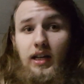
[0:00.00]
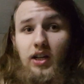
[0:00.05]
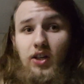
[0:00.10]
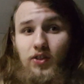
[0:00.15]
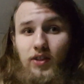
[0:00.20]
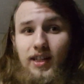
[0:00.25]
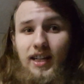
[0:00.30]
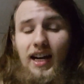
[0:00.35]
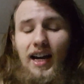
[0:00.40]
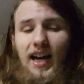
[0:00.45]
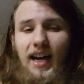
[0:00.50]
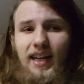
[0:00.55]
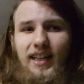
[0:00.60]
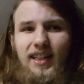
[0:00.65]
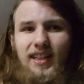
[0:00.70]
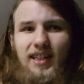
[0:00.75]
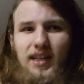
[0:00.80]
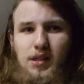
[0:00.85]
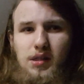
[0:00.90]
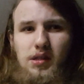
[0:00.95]
are kind
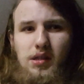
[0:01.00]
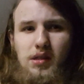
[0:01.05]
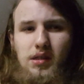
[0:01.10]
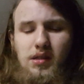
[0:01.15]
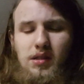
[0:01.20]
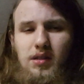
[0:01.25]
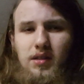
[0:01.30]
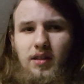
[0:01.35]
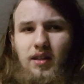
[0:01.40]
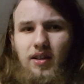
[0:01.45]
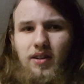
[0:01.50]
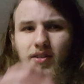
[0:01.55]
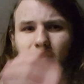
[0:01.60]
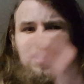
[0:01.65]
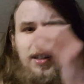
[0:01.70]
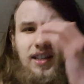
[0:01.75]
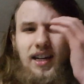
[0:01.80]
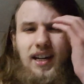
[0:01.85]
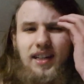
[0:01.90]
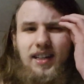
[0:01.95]
of
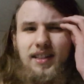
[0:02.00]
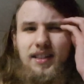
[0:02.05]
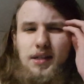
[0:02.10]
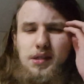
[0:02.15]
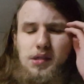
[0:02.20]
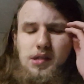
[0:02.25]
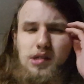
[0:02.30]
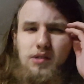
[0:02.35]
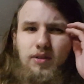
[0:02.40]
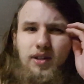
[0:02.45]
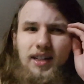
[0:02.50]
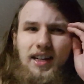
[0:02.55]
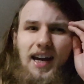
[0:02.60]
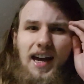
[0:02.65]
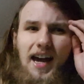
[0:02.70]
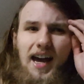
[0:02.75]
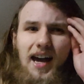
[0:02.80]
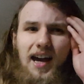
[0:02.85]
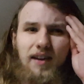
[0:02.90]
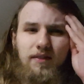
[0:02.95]
necessary to
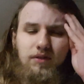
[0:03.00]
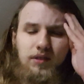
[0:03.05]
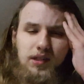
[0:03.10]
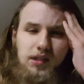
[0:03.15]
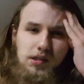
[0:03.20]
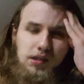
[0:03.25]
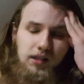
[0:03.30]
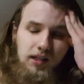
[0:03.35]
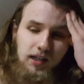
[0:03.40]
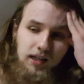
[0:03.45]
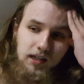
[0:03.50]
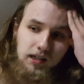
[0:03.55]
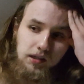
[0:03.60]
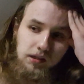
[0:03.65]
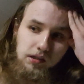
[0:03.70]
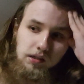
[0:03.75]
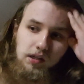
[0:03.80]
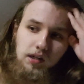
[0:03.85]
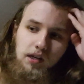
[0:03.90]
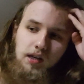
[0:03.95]
have these
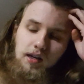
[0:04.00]
days.